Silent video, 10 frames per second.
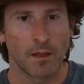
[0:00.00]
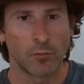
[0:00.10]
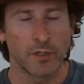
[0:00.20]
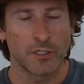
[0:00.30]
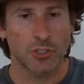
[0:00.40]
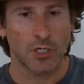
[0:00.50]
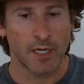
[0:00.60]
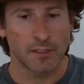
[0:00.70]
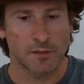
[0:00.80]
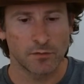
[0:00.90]
We try
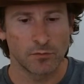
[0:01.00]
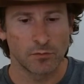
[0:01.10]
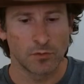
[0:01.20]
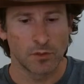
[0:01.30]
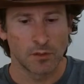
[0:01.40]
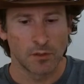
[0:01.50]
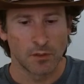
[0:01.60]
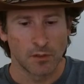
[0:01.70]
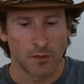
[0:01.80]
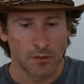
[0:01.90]
to,
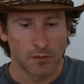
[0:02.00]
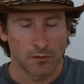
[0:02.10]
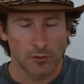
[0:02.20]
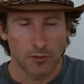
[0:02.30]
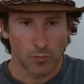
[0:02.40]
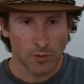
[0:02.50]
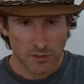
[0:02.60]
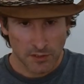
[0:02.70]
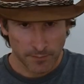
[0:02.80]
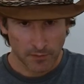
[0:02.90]
we're
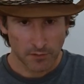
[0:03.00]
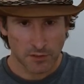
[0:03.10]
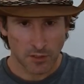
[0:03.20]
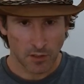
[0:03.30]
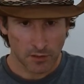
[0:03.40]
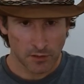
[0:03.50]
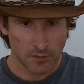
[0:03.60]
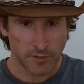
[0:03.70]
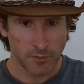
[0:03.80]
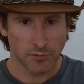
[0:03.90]
typically talking to
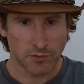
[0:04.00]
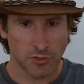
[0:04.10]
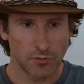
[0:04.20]
people 2